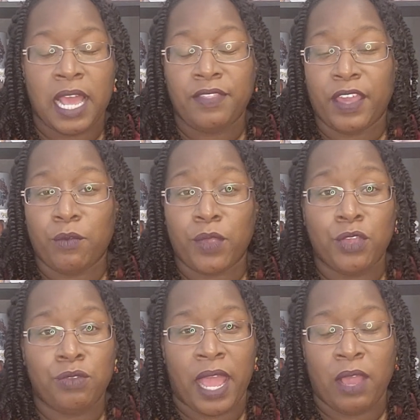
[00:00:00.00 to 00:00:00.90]
They
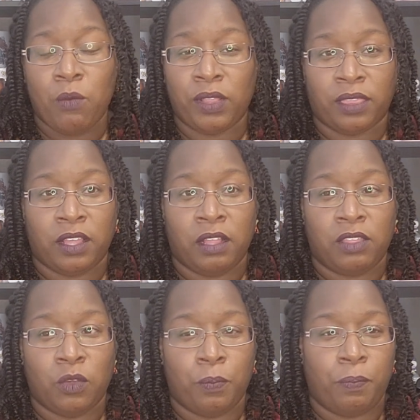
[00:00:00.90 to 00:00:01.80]
reunite with
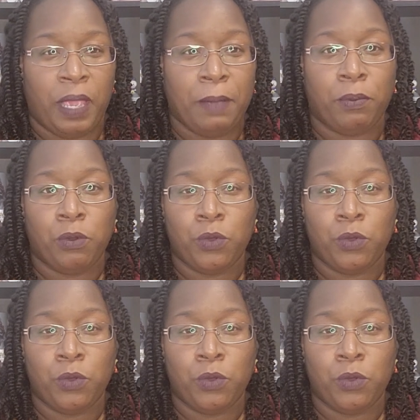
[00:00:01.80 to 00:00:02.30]
the people